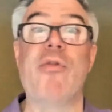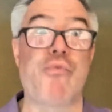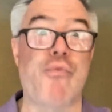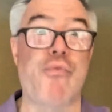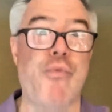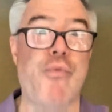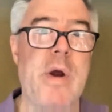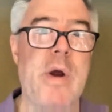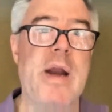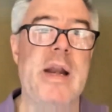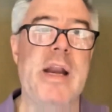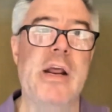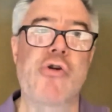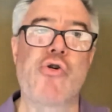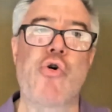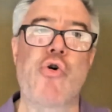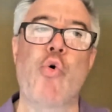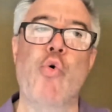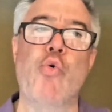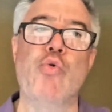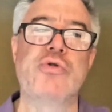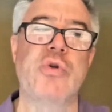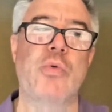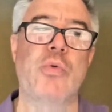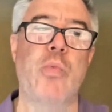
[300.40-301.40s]
It's really
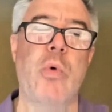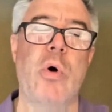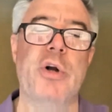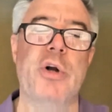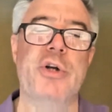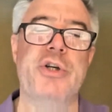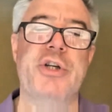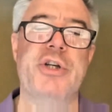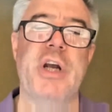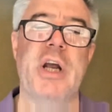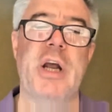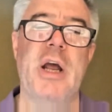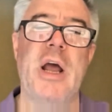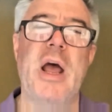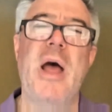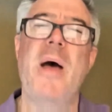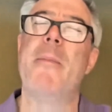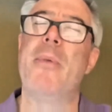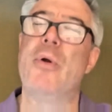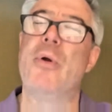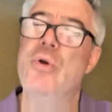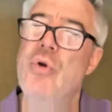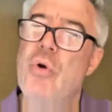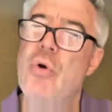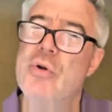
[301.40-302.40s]
cool to watch it,
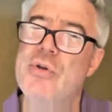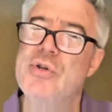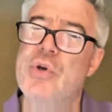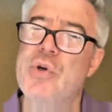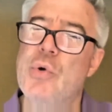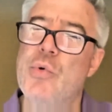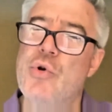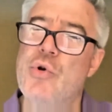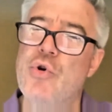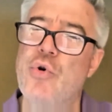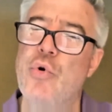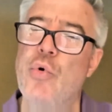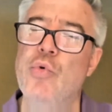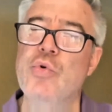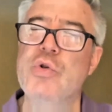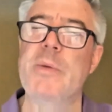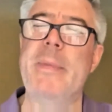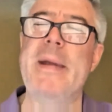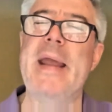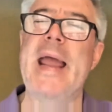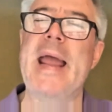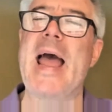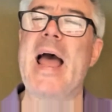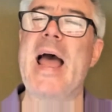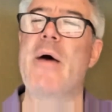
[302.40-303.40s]
but not so cool to
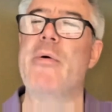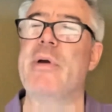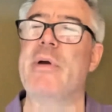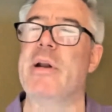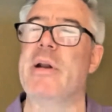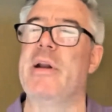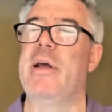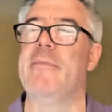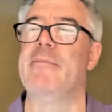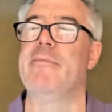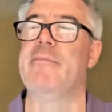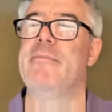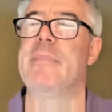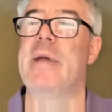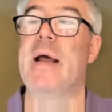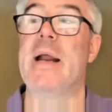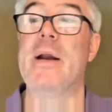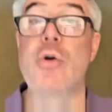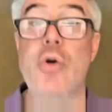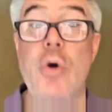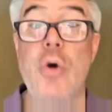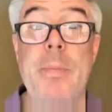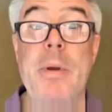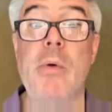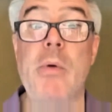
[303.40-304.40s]
be out in it,
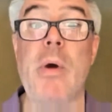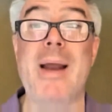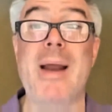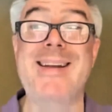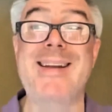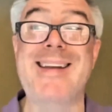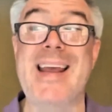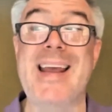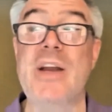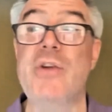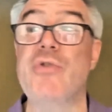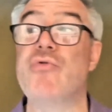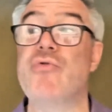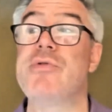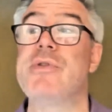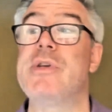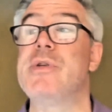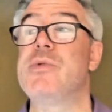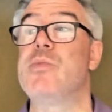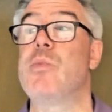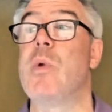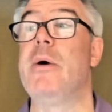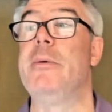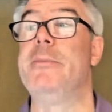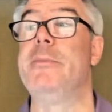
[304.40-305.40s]
and could be quite dangerous
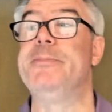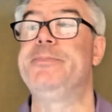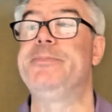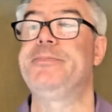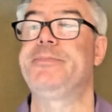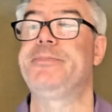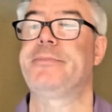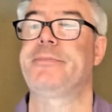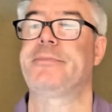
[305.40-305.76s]
as well.